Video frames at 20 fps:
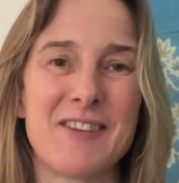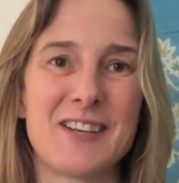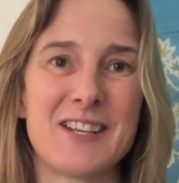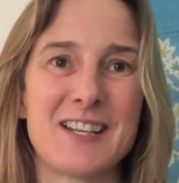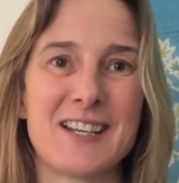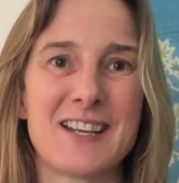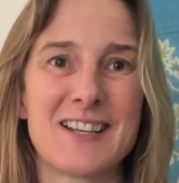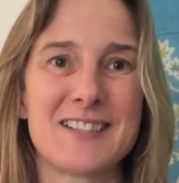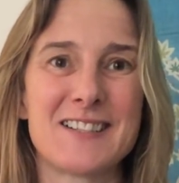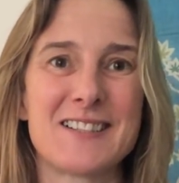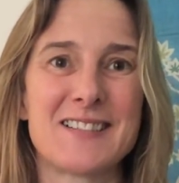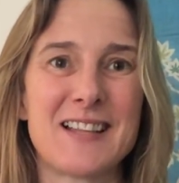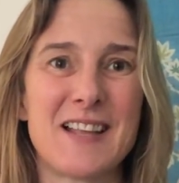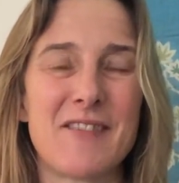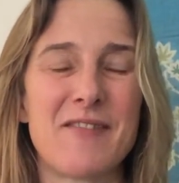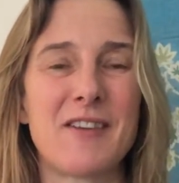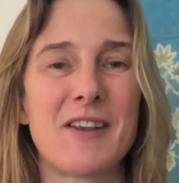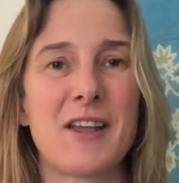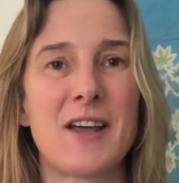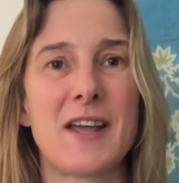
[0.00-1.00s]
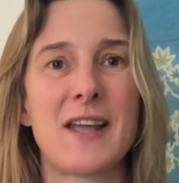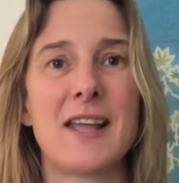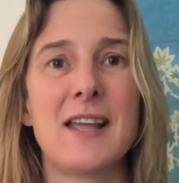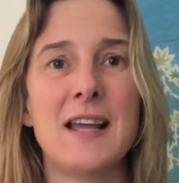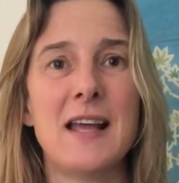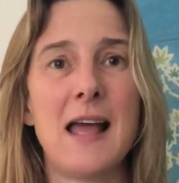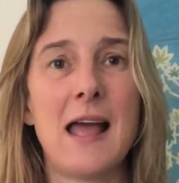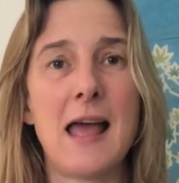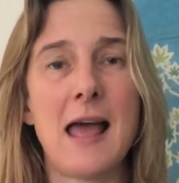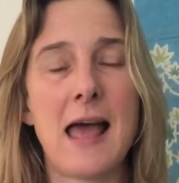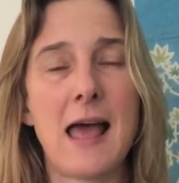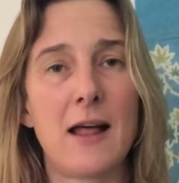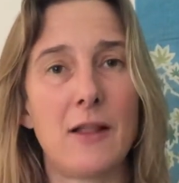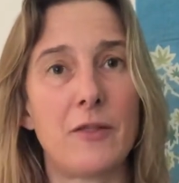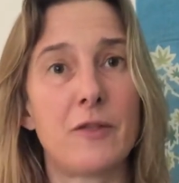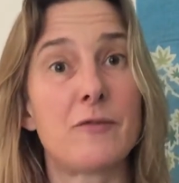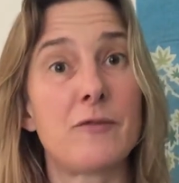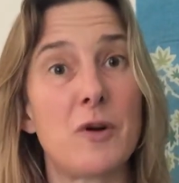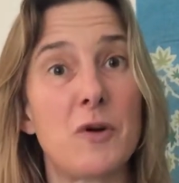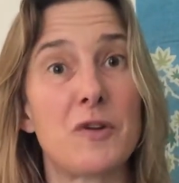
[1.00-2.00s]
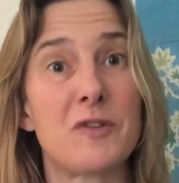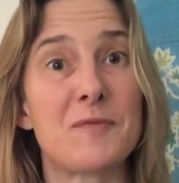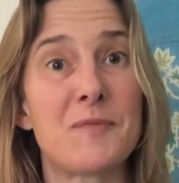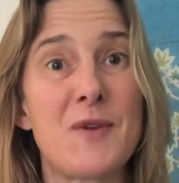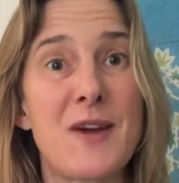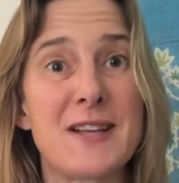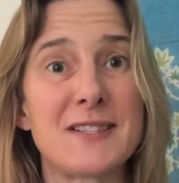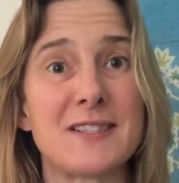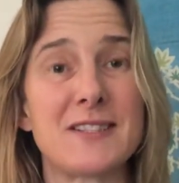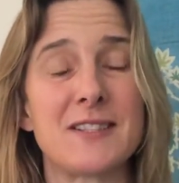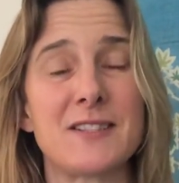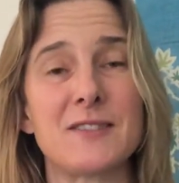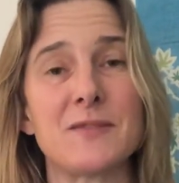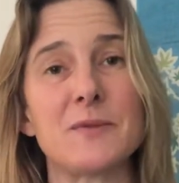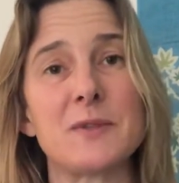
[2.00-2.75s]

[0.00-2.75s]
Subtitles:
In 97 I held the role of president,